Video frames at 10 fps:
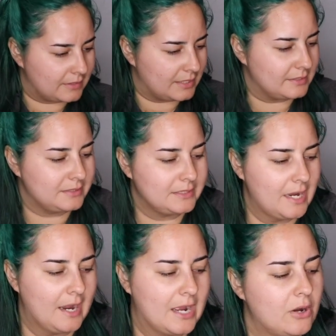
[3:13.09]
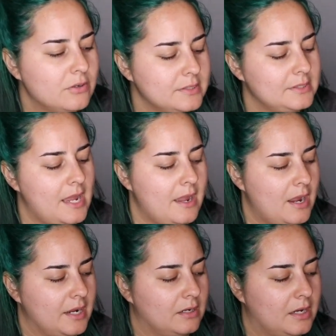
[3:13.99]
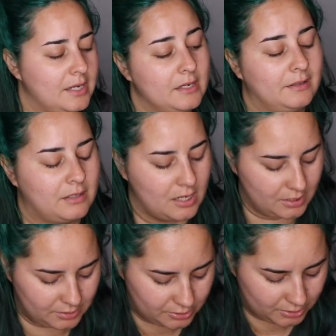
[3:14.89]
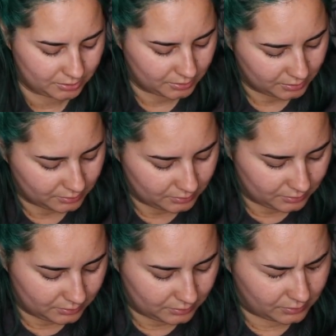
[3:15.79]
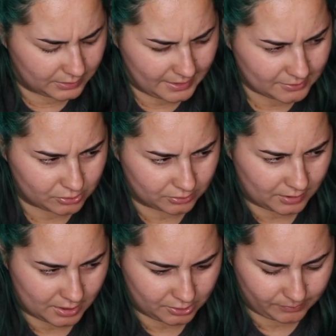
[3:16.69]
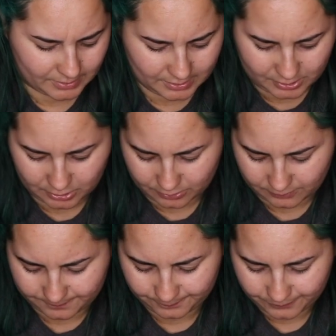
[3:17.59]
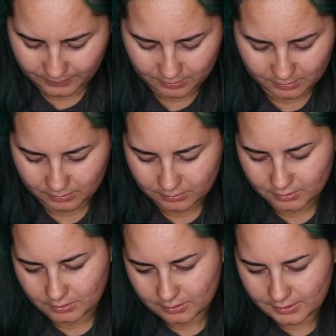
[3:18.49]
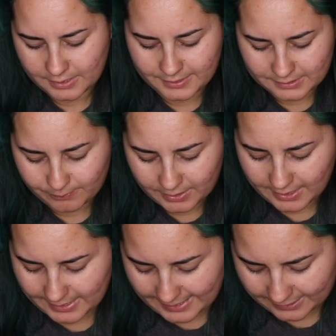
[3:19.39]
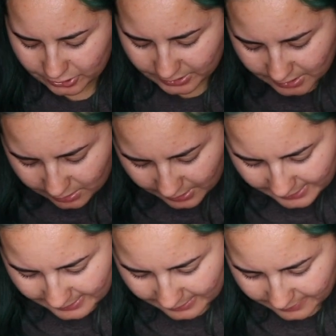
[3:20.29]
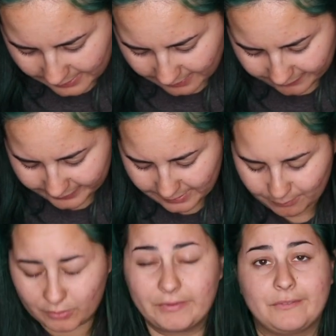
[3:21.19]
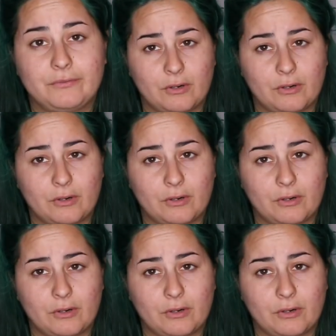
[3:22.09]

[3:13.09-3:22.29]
the towel set I got in a large or an extra large, one of the two. This one I actually got, and I think everything moving